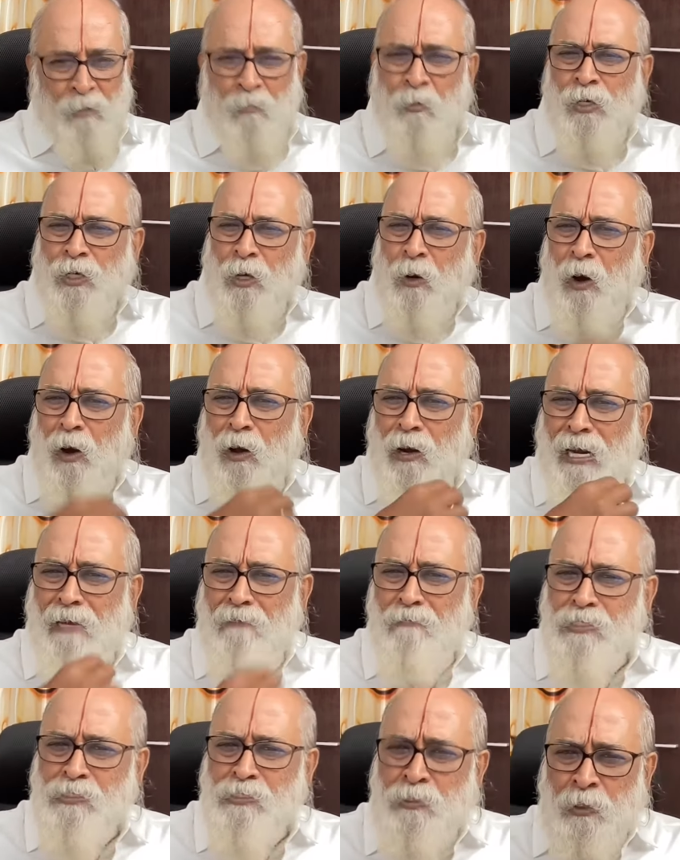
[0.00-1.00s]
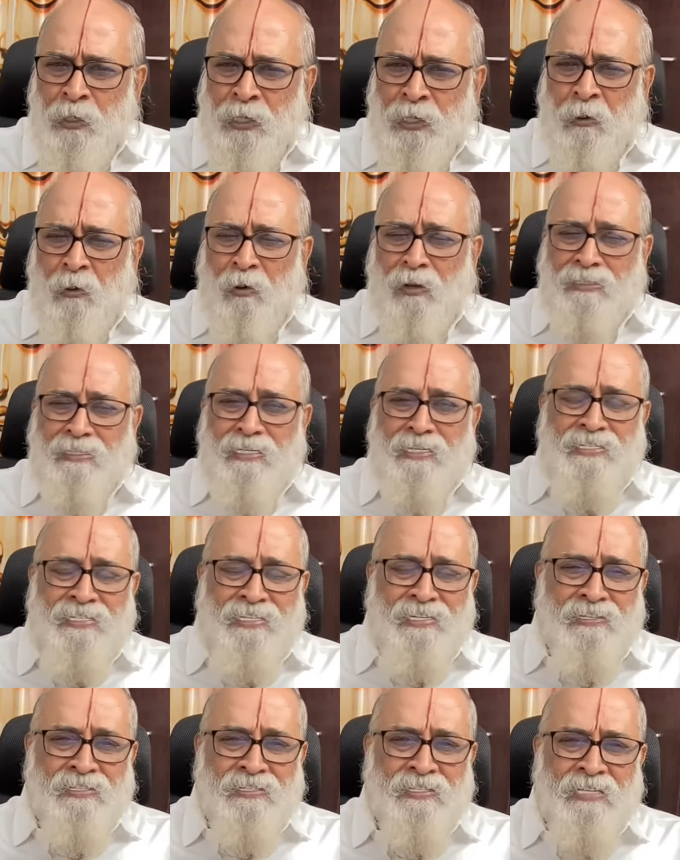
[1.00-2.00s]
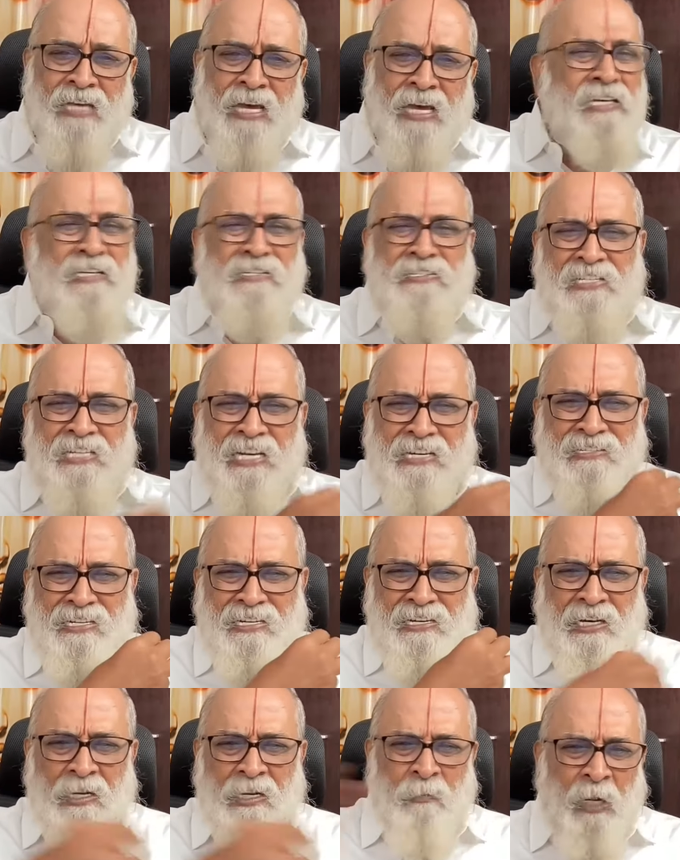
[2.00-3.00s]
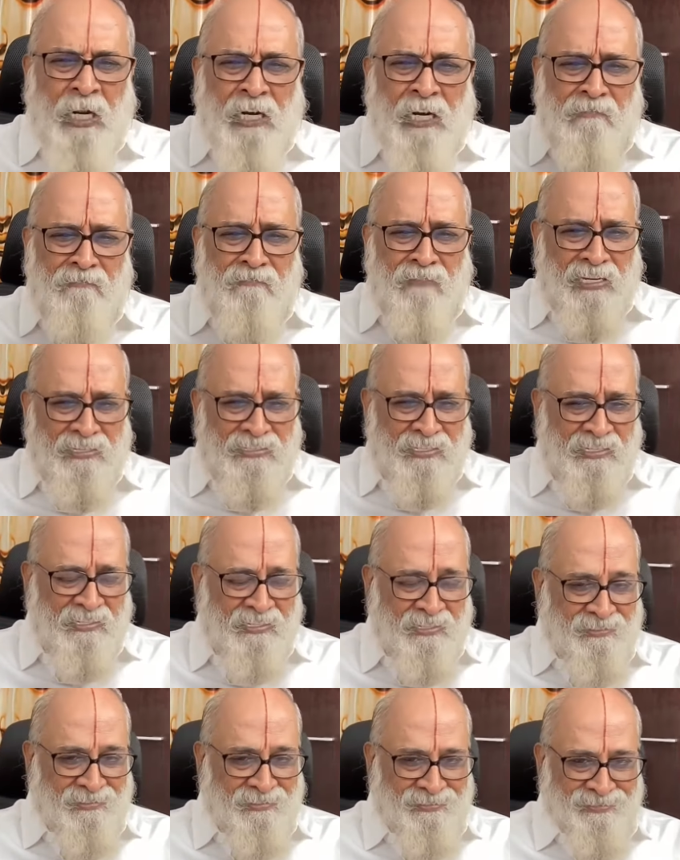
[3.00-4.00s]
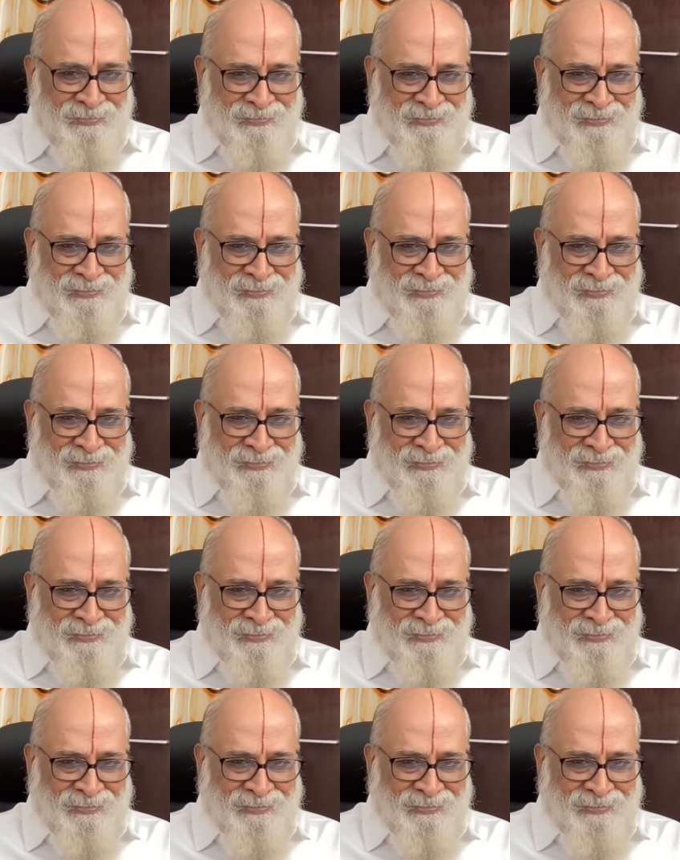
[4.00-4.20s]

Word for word: What all I was doing all these years is just a criminal waste.